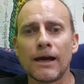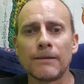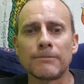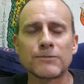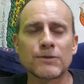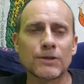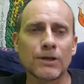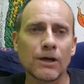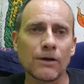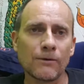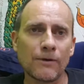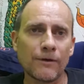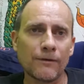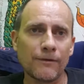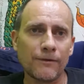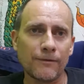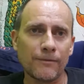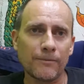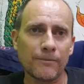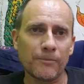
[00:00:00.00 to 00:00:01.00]
So we're
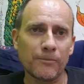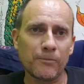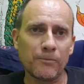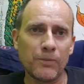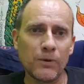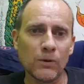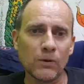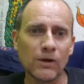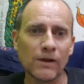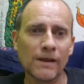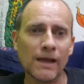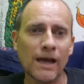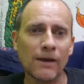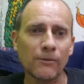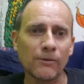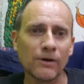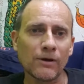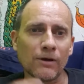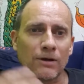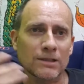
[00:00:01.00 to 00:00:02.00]
building that.
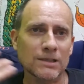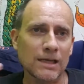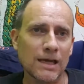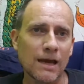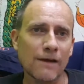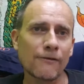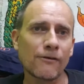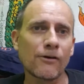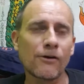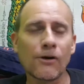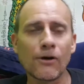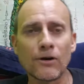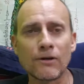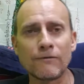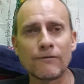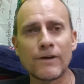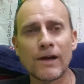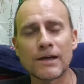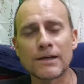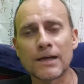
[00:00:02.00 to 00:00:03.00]
We'd like to have our
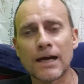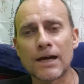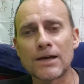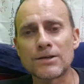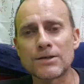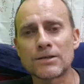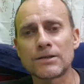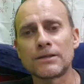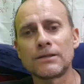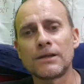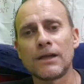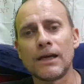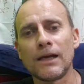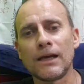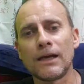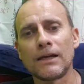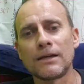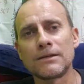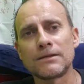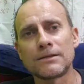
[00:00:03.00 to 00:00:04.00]
own foundation
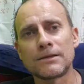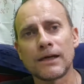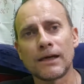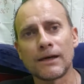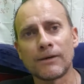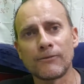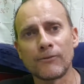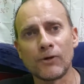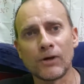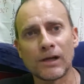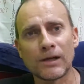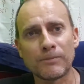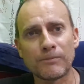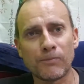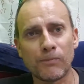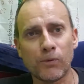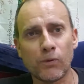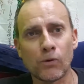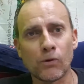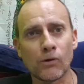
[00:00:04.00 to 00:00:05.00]
and really
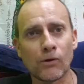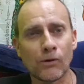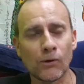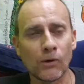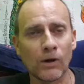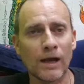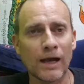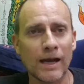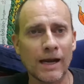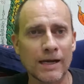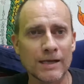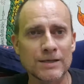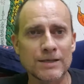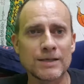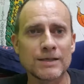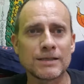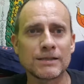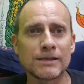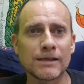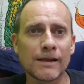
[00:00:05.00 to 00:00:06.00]
pour all our
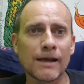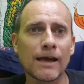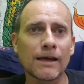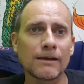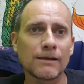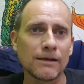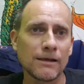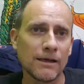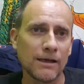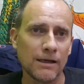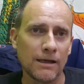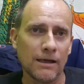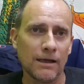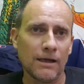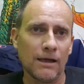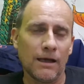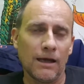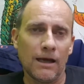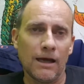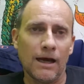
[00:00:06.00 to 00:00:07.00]
energies into that.
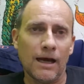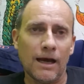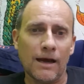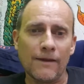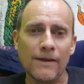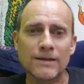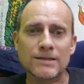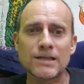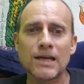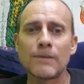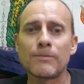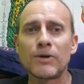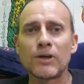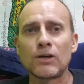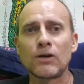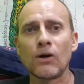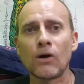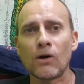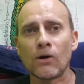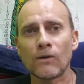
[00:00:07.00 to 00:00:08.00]
That's our big
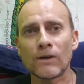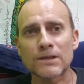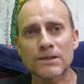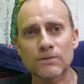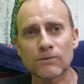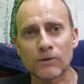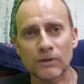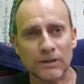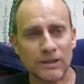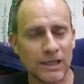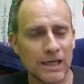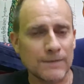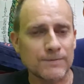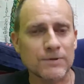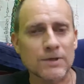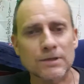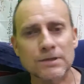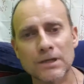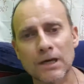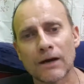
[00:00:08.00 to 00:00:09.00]
goal. That's what keeps
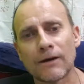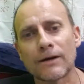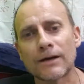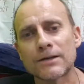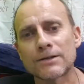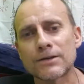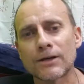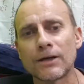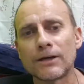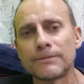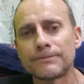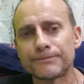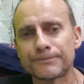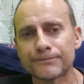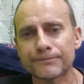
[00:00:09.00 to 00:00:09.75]
us going. So